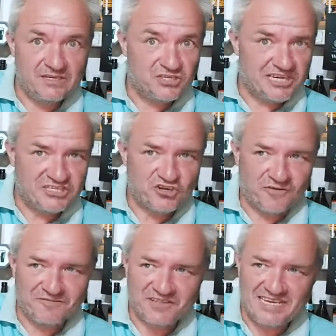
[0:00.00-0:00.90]
cheers
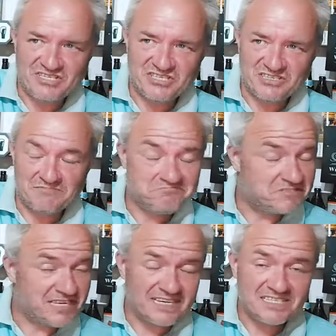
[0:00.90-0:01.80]
John for this.
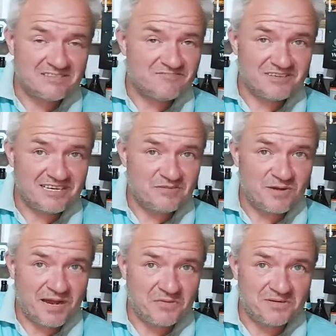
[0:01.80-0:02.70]
Tasting really
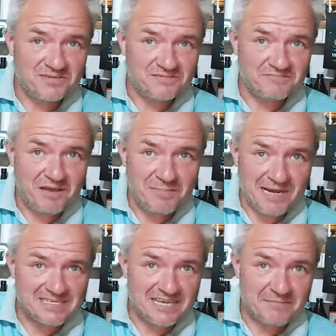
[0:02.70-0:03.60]
well. Made by
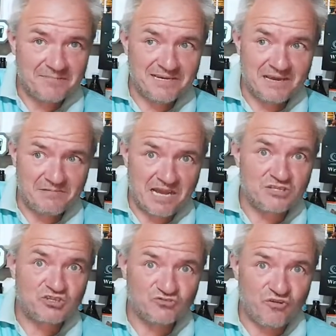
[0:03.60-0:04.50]
San Miguel. Now
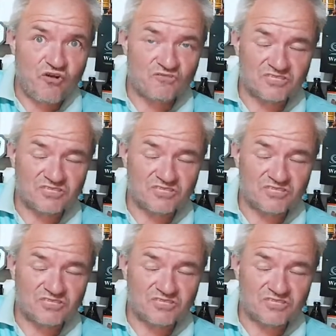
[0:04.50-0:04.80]
strong